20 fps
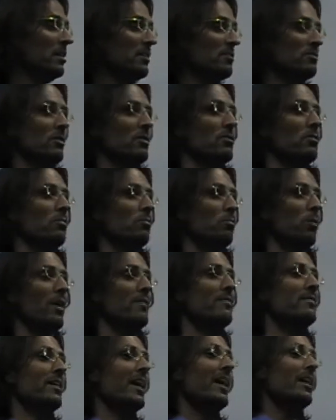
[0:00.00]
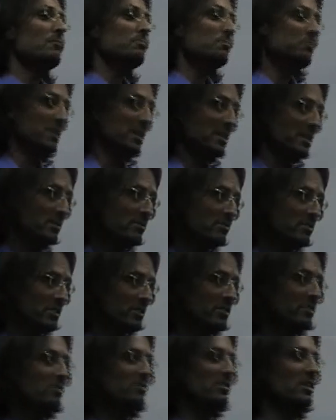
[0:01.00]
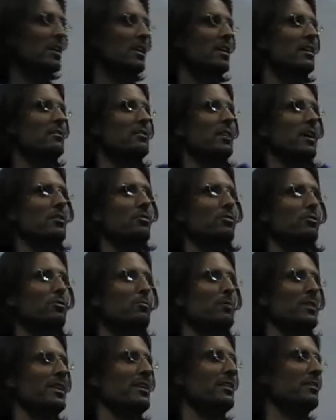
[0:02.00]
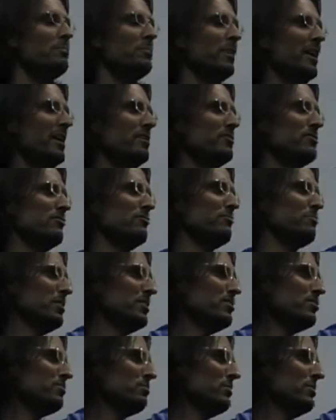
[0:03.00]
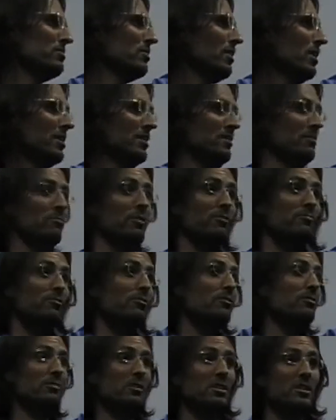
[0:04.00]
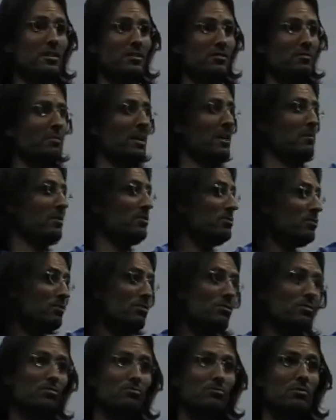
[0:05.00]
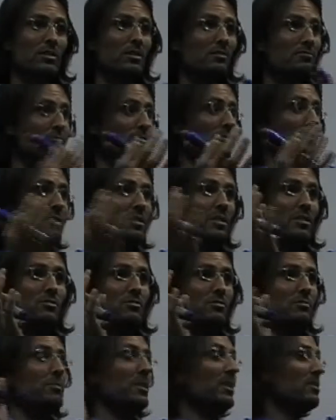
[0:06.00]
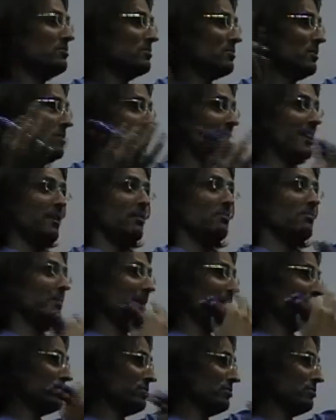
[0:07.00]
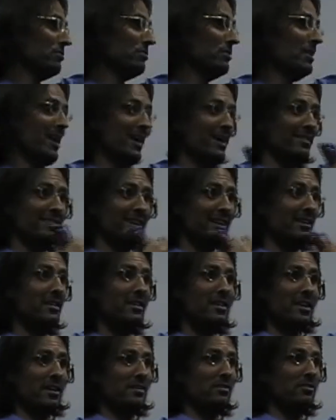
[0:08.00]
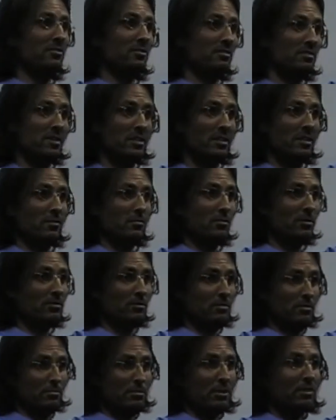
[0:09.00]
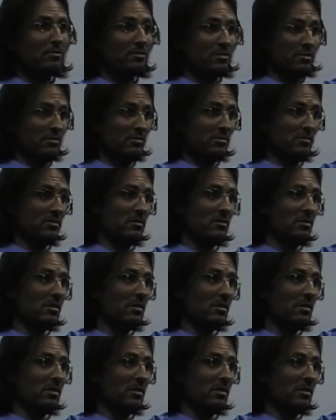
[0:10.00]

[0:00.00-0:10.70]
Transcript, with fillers: So, what that means is that you'll be in a place of bliss with God in a few years, maybe two, three, four years, depends on how much you are dedicated to dealing with your emotions.